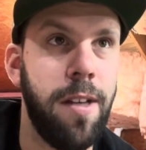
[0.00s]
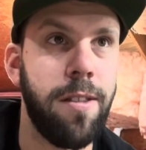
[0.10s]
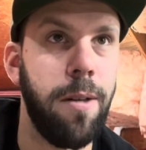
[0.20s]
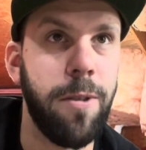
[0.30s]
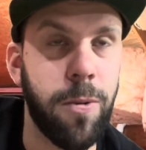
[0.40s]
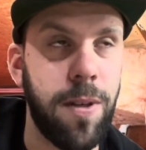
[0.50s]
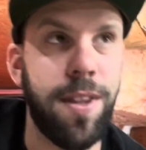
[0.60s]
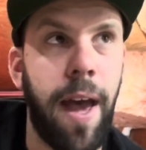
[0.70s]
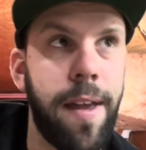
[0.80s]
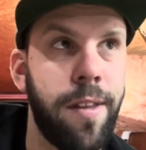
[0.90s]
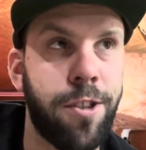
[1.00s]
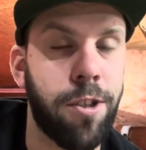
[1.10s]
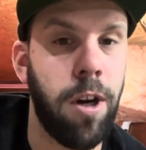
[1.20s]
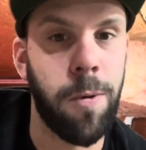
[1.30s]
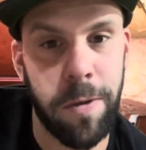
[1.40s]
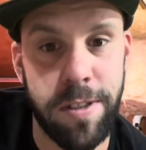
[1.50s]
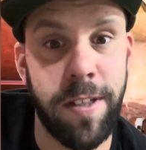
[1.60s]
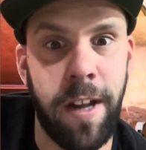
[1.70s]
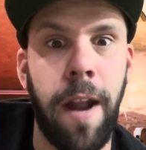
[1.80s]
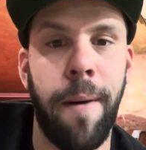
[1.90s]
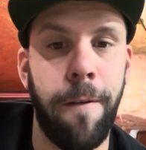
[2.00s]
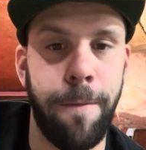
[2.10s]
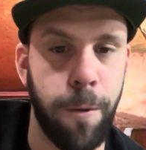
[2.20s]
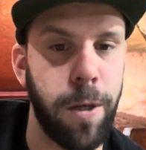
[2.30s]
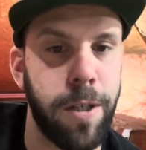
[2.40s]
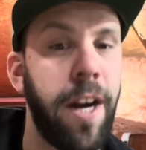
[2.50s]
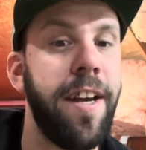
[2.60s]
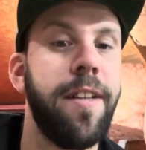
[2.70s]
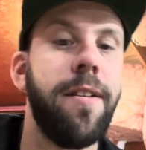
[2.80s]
So between that and the truck, we're sitting at about 4 grand.